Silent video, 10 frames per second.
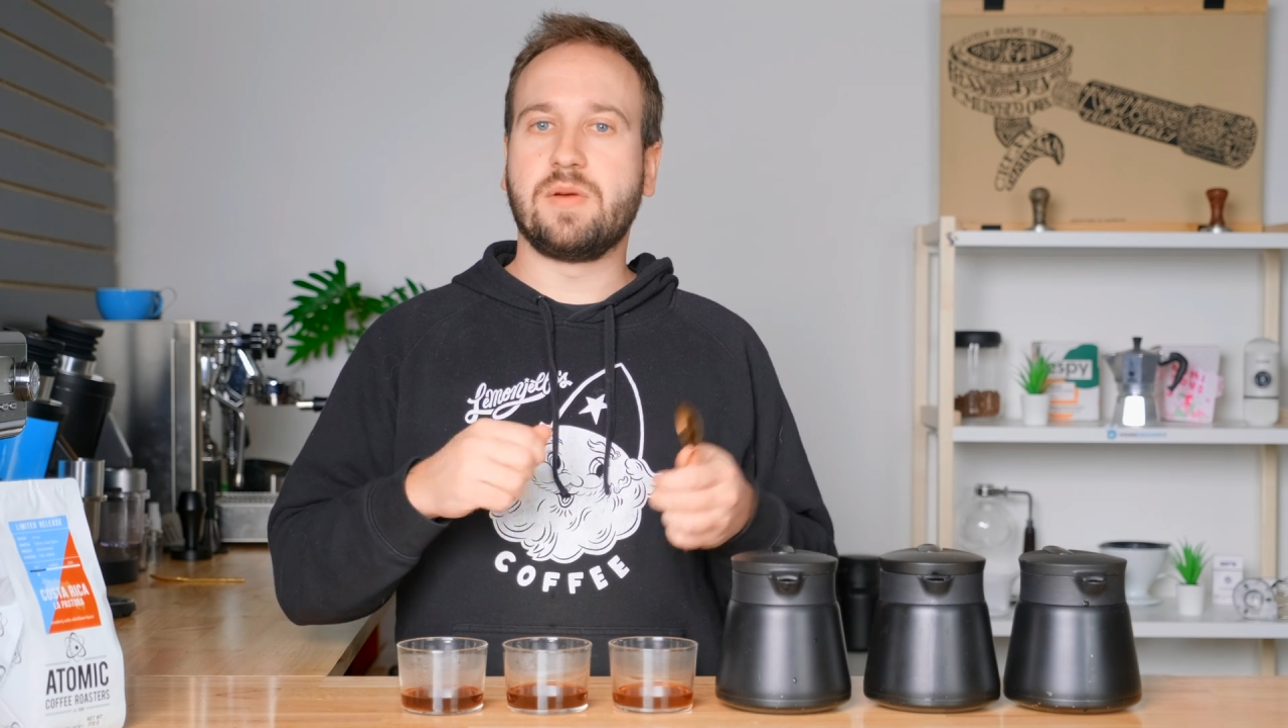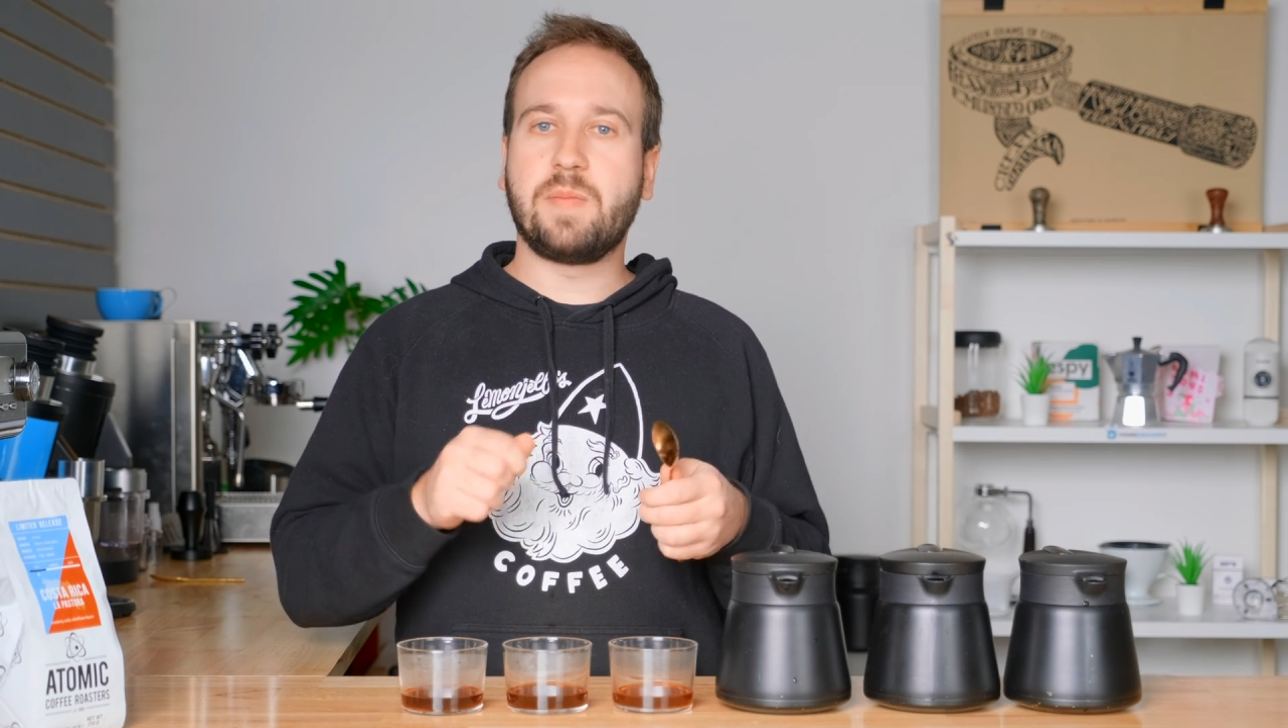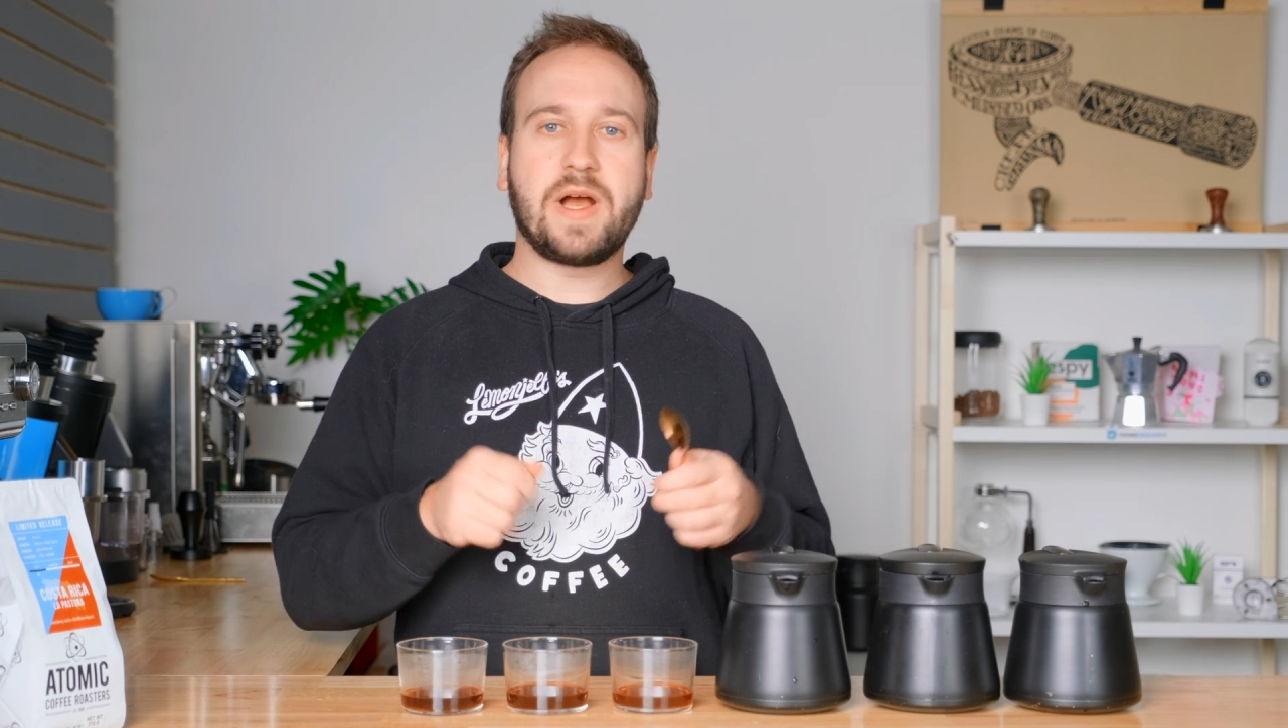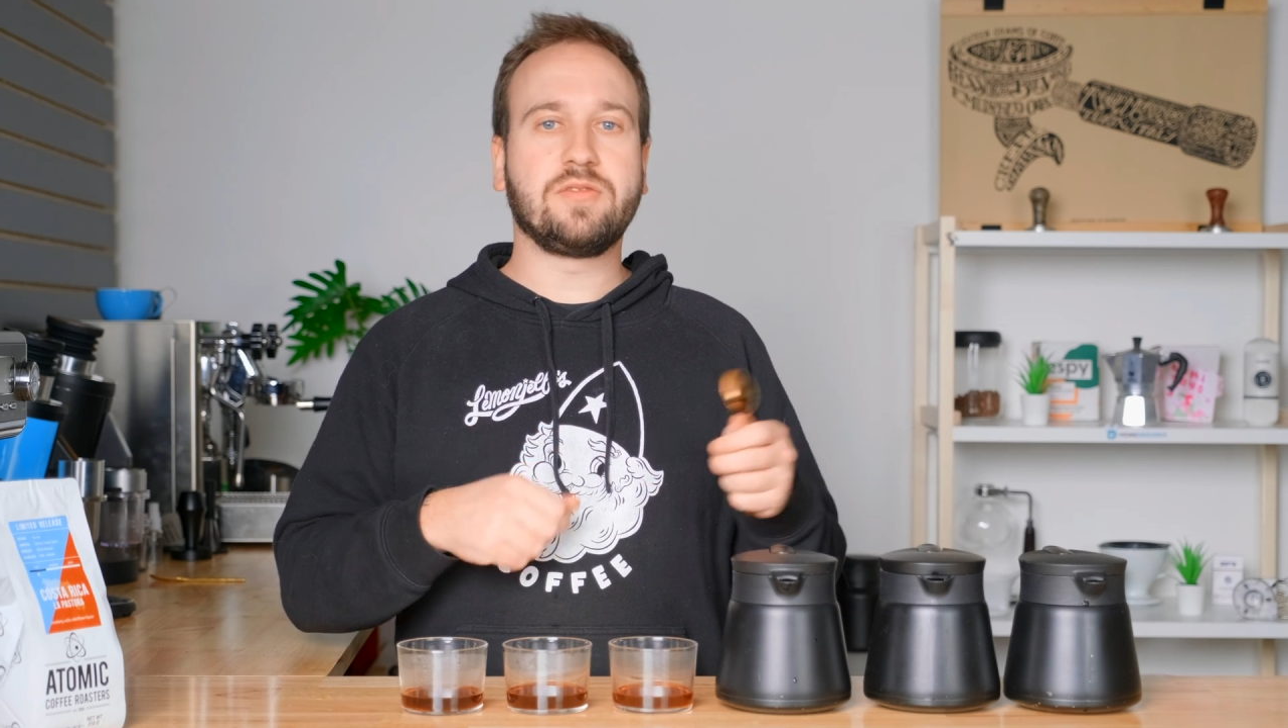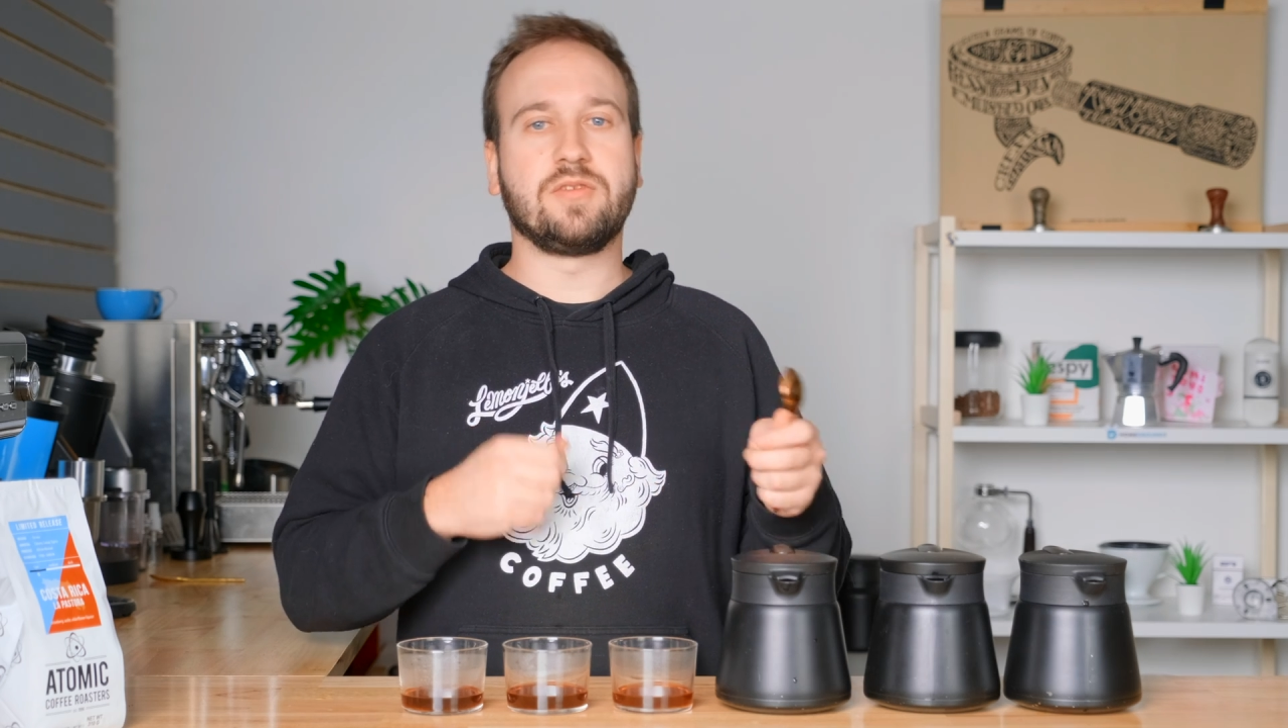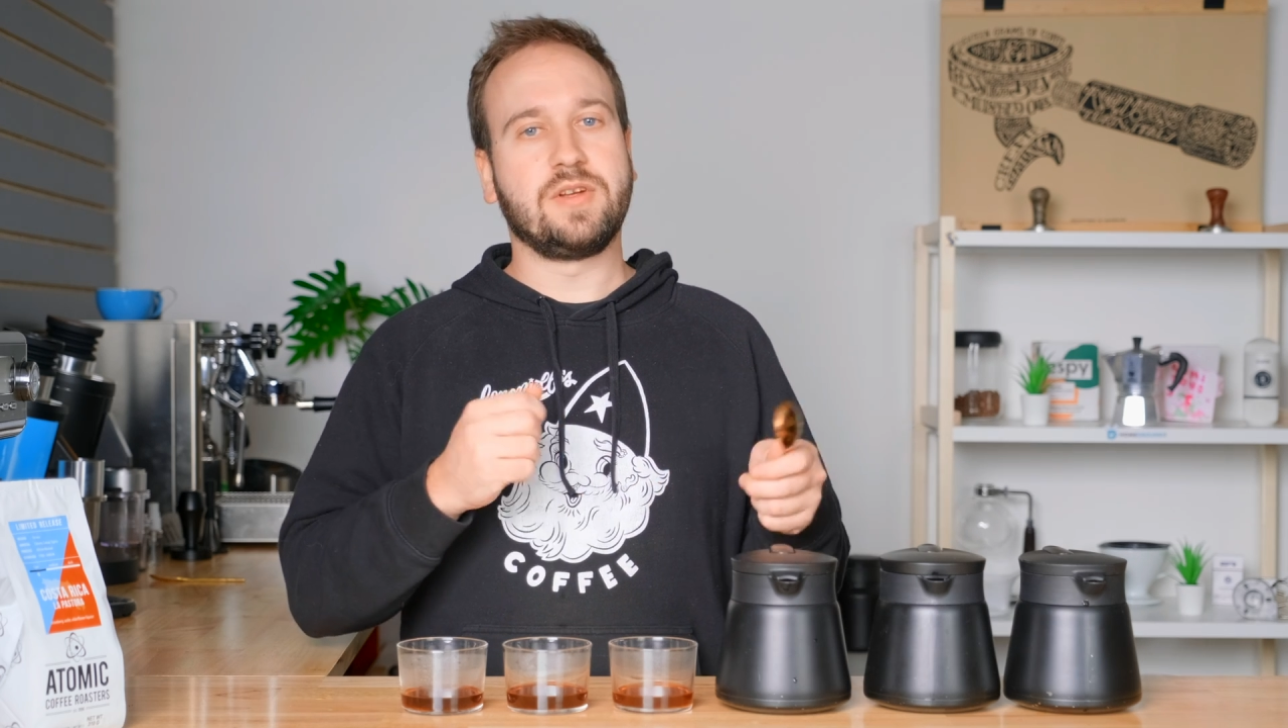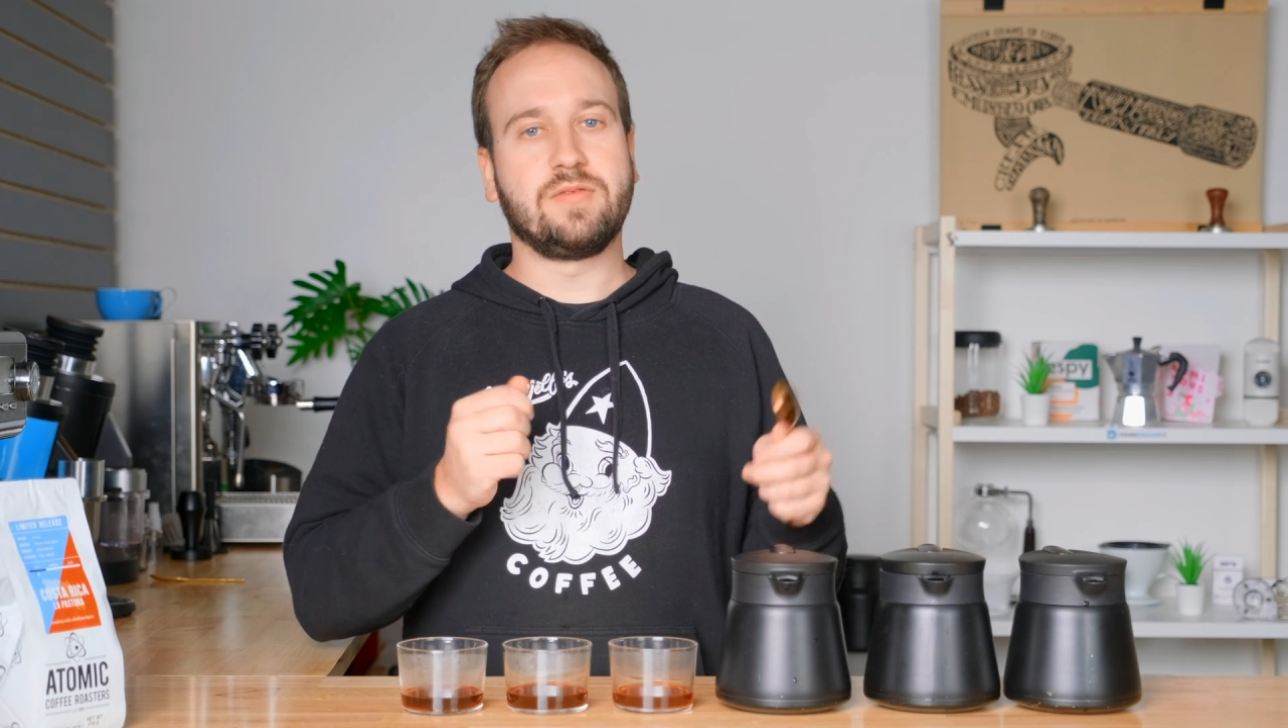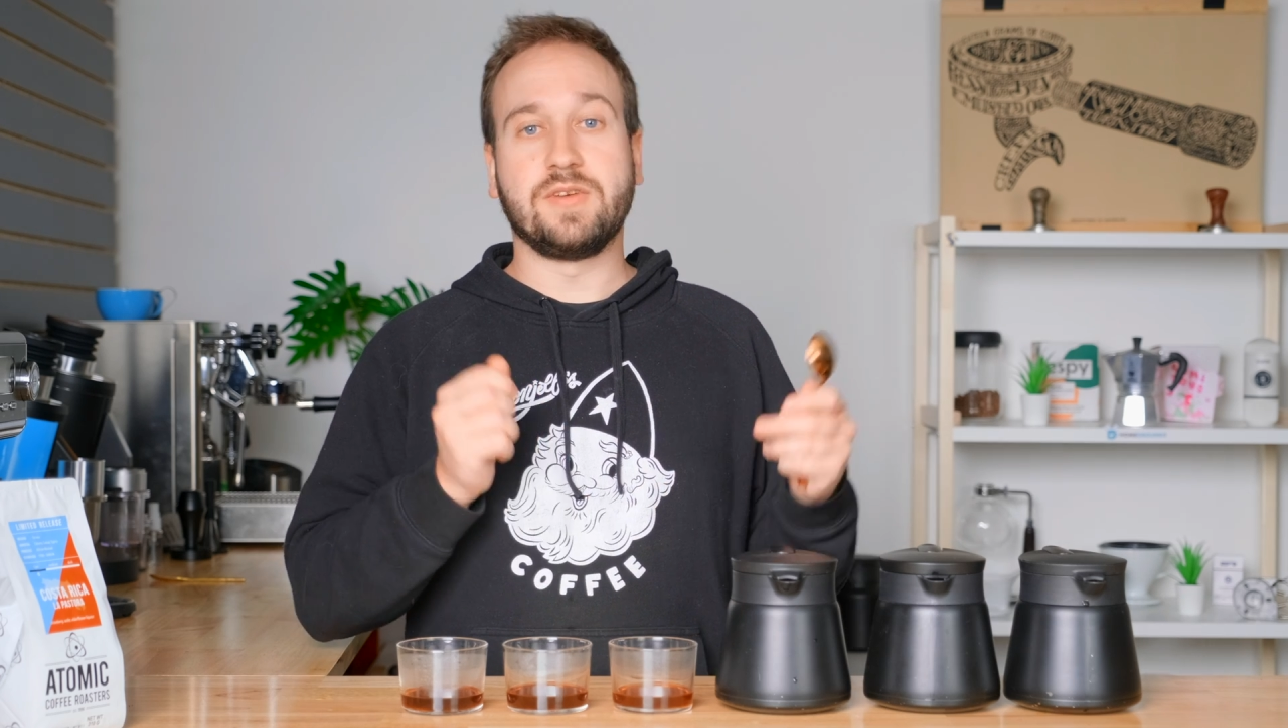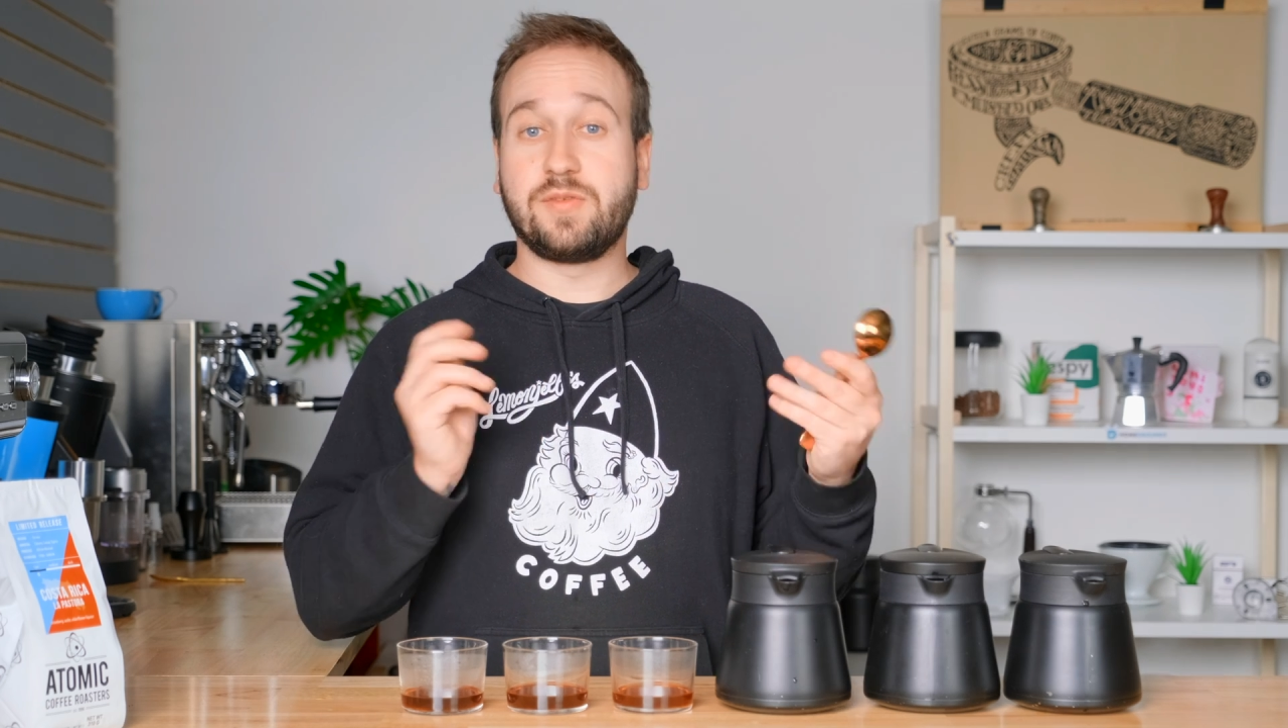amounts or different